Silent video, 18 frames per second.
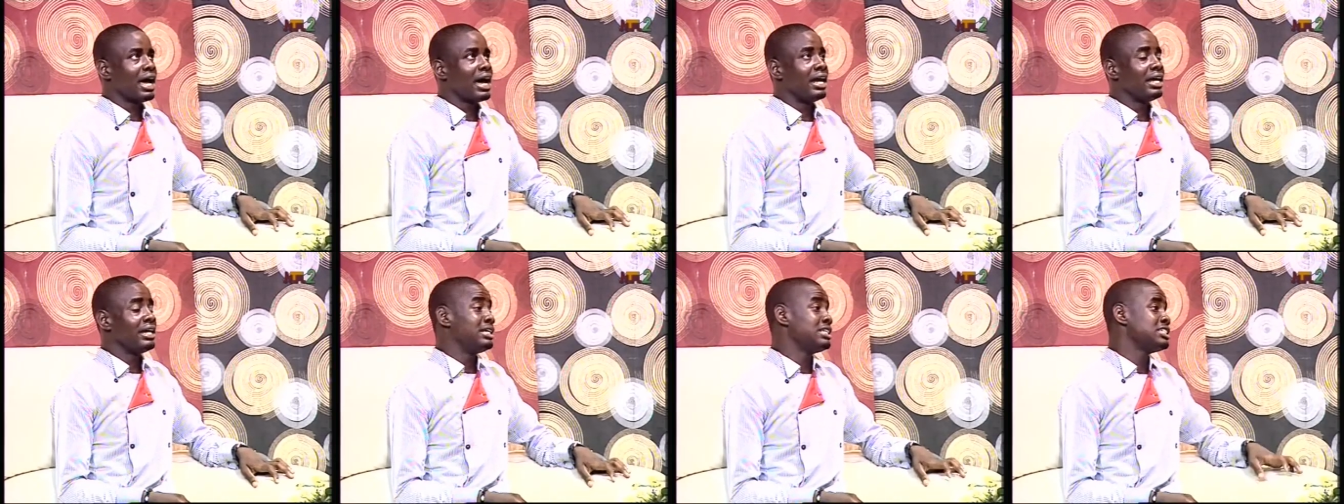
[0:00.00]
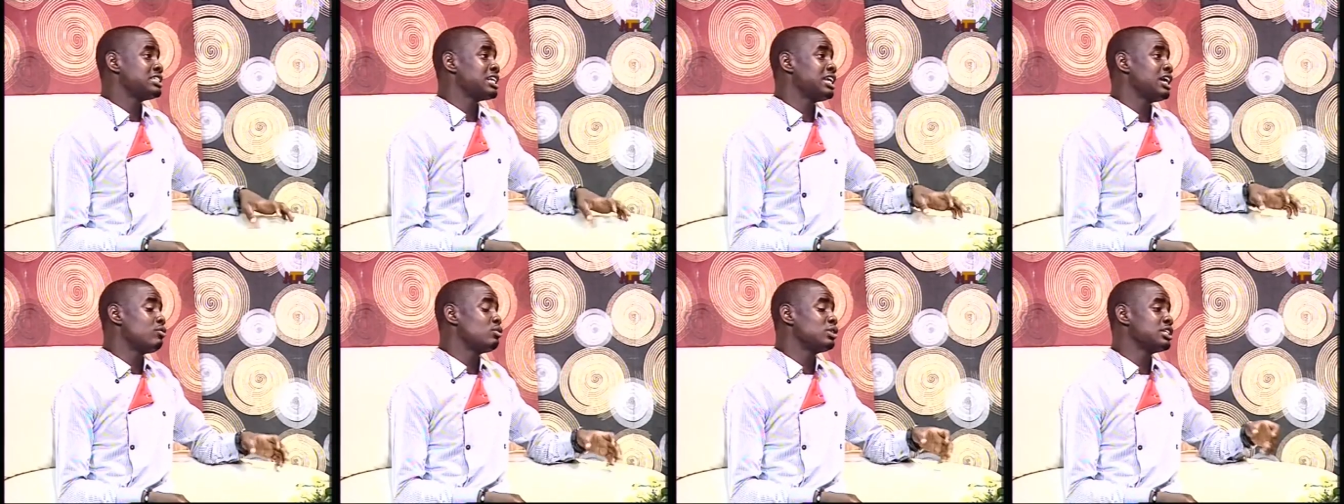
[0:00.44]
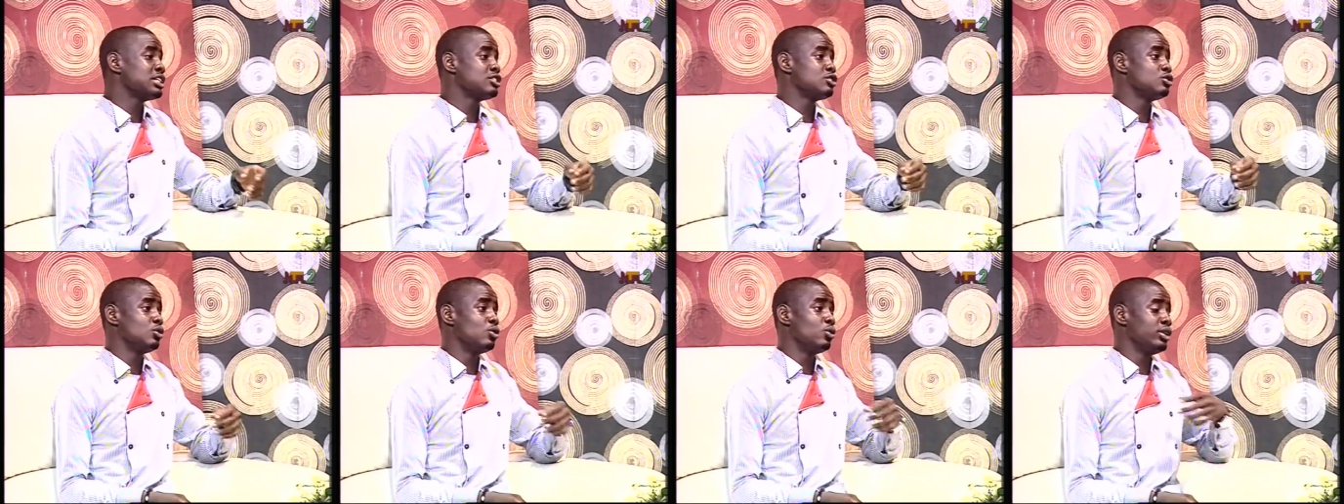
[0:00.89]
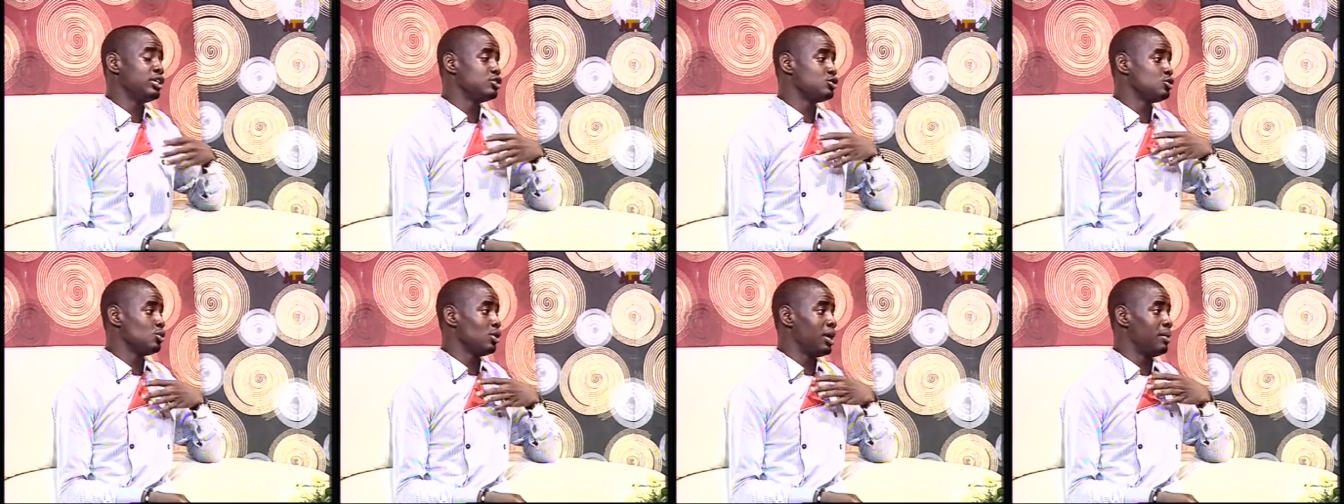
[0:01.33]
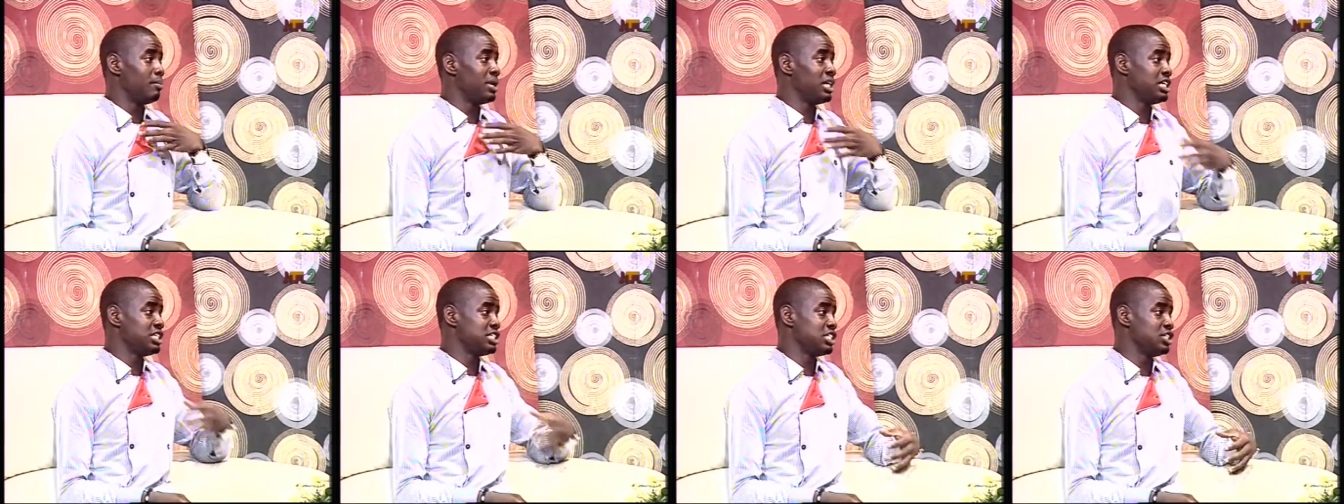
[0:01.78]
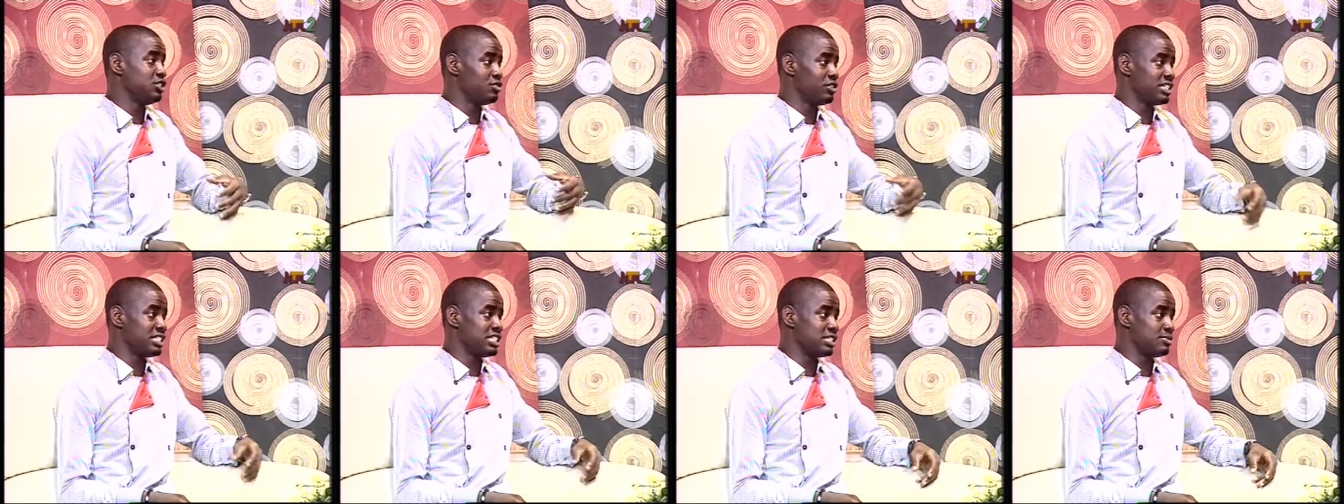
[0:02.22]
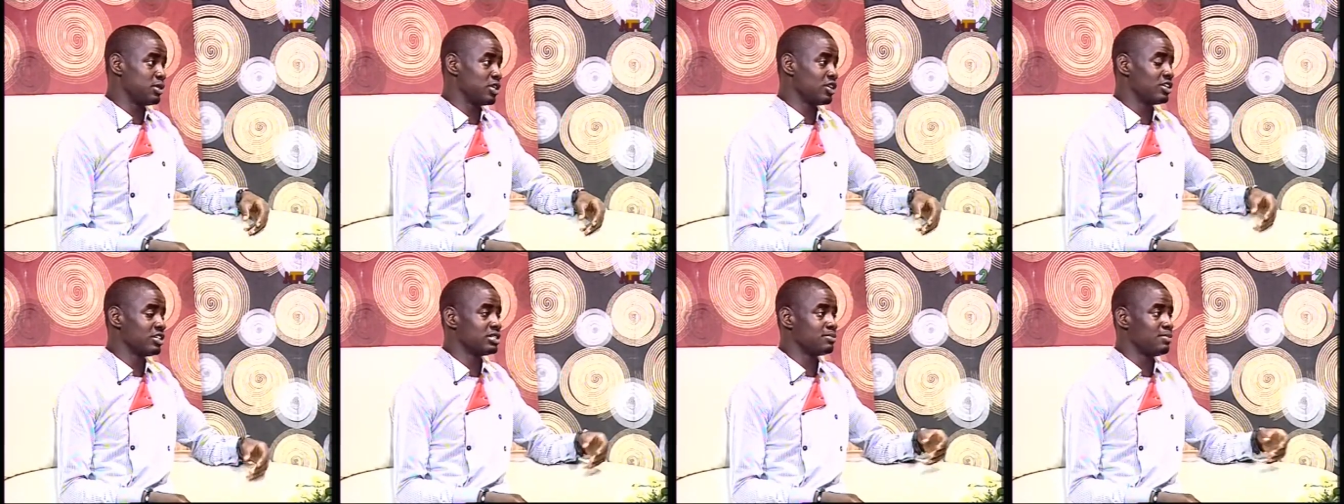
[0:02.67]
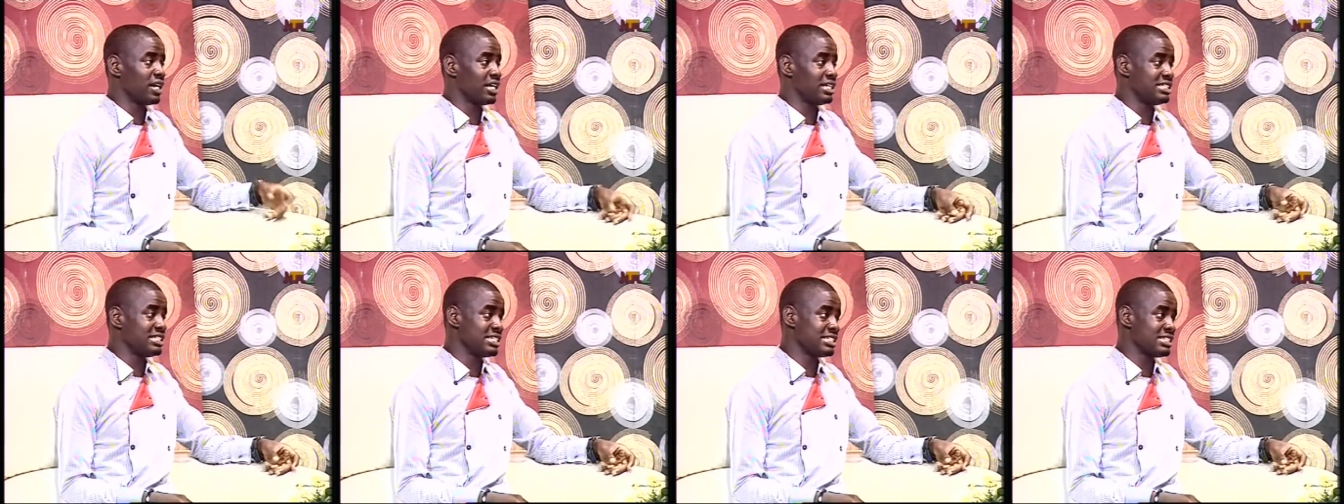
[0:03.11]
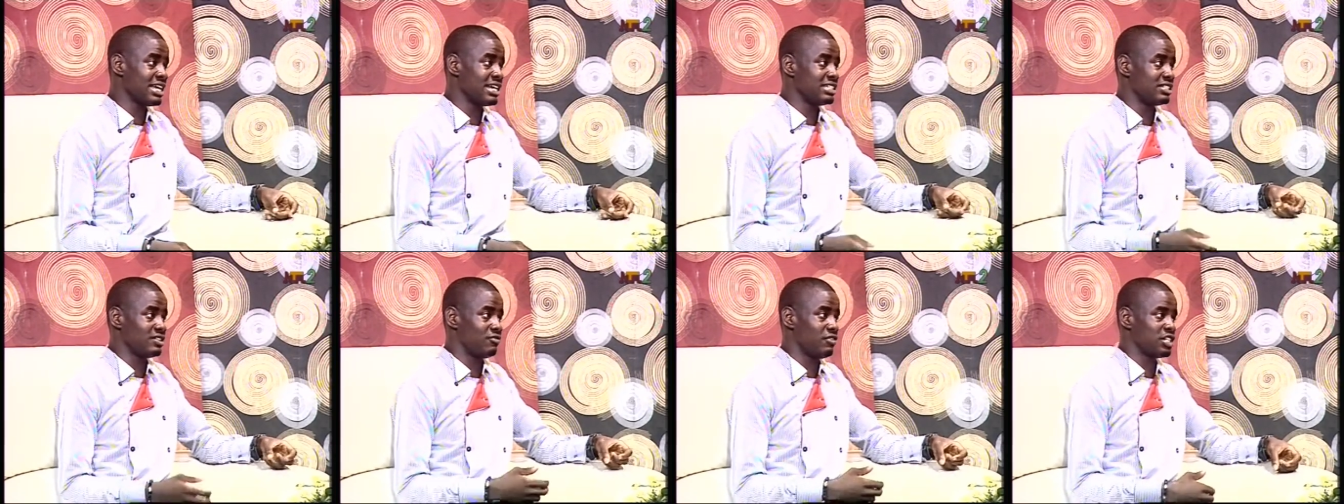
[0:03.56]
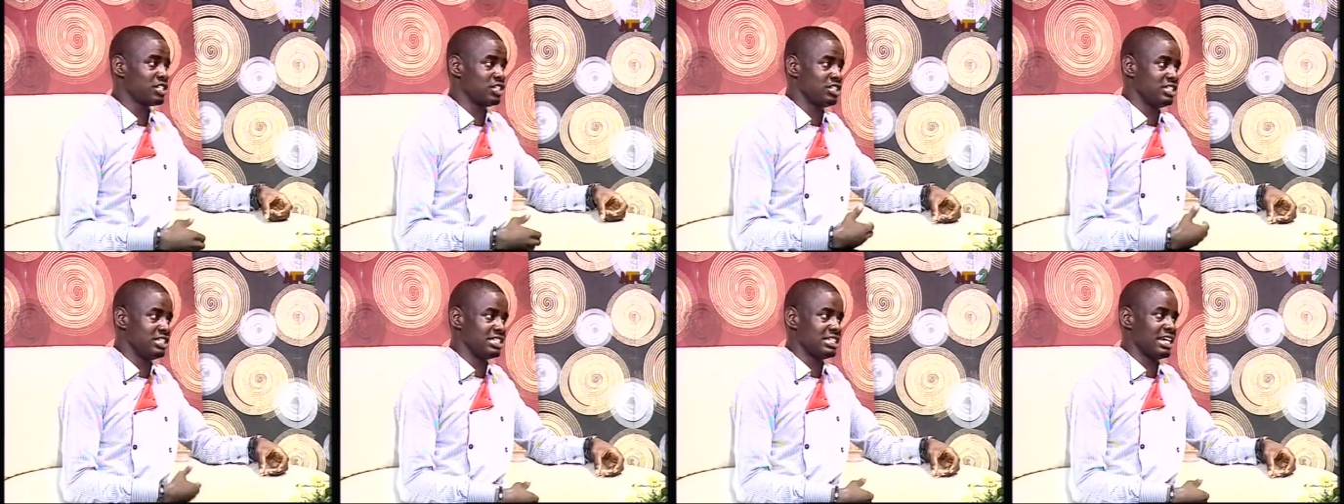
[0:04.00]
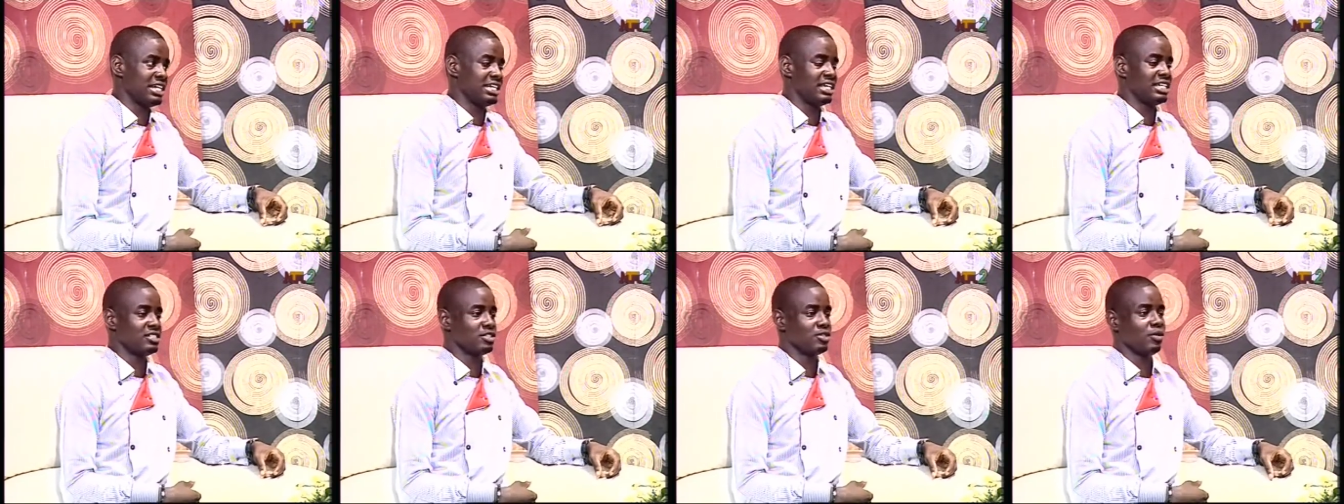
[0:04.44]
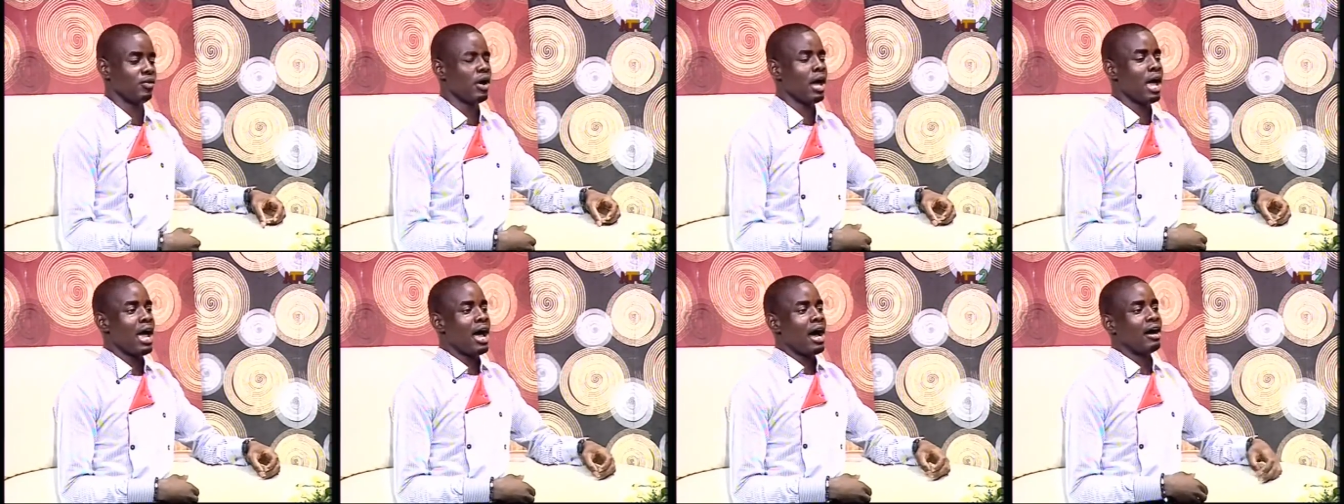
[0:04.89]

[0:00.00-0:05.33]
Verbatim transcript: I initially I wanted to go into embellishing dresses because my sister is a fashion designer. So okay.